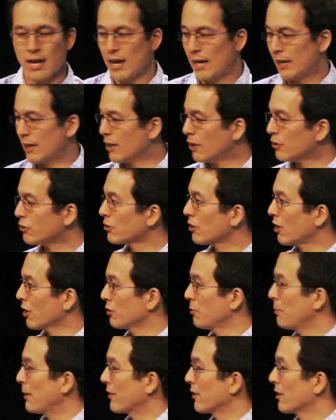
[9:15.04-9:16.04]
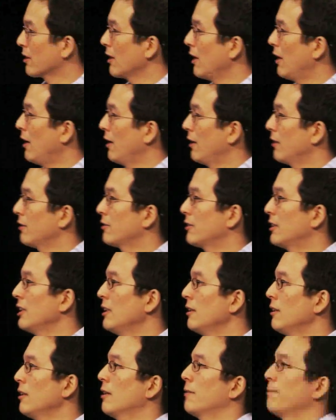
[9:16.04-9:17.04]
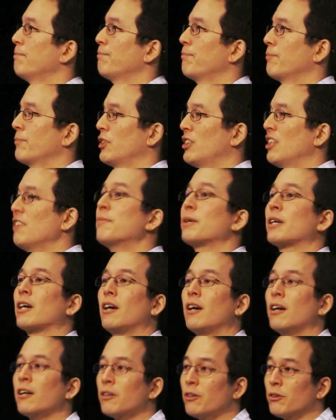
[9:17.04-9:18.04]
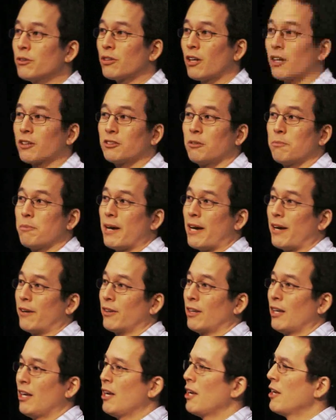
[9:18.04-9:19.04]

And he also talks about Steve McConnell talks about